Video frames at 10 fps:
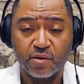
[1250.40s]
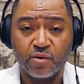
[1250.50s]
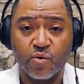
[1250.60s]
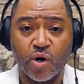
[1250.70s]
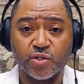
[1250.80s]

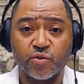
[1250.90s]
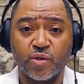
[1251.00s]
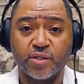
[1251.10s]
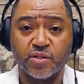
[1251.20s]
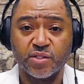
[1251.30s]
who also
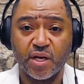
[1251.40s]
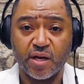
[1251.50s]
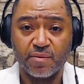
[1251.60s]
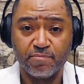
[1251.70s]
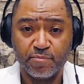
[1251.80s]

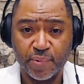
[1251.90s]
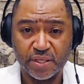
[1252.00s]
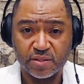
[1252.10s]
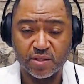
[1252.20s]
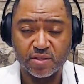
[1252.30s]
understand
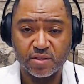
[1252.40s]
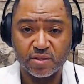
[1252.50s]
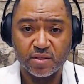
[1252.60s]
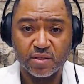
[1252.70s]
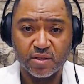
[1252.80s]
business,
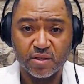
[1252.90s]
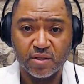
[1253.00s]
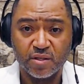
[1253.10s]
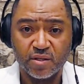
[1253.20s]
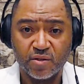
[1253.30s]

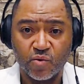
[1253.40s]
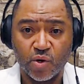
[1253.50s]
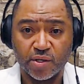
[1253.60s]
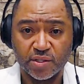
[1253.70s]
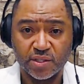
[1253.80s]
who
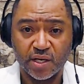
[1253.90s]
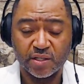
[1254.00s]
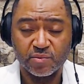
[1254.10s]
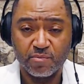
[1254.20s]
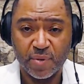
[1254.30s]

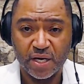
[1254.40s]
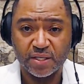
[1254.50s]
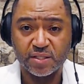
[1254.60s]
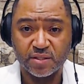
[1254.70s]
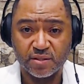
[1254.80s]
understands
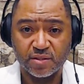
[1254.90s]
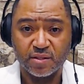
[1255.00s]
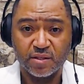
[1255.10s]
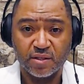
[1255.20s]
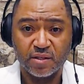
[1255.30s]
medicine
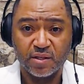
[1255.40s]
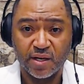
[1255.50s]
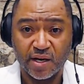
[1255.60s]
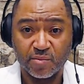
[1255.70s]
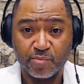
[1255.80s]

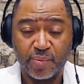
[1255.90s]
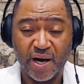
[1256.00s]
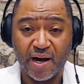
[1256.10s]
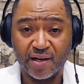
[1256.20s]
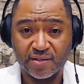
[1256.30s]
and
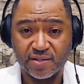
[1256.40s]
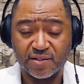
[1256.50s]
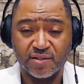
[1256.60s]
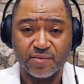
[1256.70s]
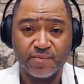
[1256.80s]

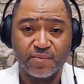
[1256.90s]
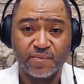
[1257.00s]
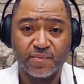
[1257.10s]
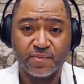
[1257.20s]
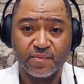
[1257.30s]
policy.
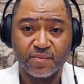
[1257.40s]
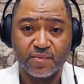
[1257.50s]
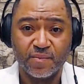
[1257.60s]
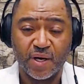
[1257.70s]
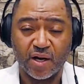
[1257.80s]

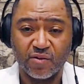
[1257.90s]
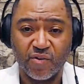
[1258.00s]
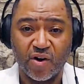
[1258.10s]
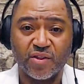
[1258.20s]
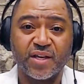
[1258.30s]
Out of
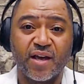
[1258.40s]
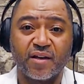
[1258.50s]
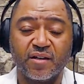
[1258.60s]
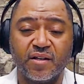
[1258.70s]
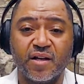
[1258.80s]
all the
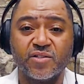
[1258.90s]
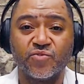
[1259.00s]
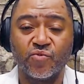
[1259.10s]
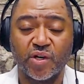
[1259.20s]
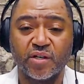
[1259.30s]
candidates
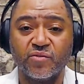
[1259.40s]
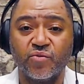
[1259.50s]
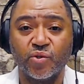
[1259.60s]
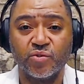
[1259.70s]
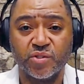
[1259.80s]
running
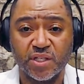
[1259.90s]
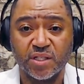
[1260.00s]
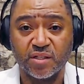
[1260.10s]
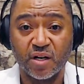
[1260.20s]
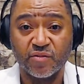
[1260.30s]
for
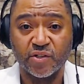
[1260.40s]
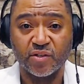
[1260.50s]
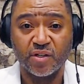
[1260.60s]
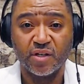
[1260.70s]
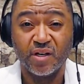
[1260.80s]
lieutenant
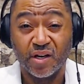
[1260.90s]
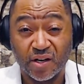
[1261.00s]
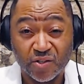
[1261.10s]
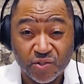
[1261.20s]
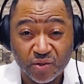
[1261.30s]
governor and
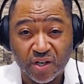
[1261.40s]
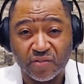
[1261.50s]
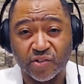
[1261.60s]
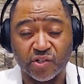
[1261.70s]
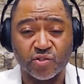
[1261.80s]
also
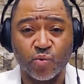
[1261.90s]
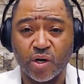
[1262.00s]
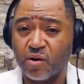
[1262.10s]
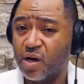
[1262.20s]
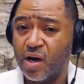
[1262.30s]
governor as
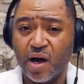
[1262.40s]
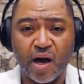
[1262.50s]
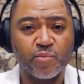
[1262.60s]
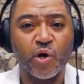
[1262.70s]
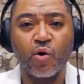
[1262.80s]
well,
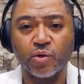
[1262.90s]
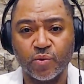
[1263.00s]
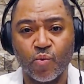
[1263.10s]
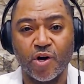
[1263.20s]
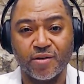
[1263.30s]
I'm the only one.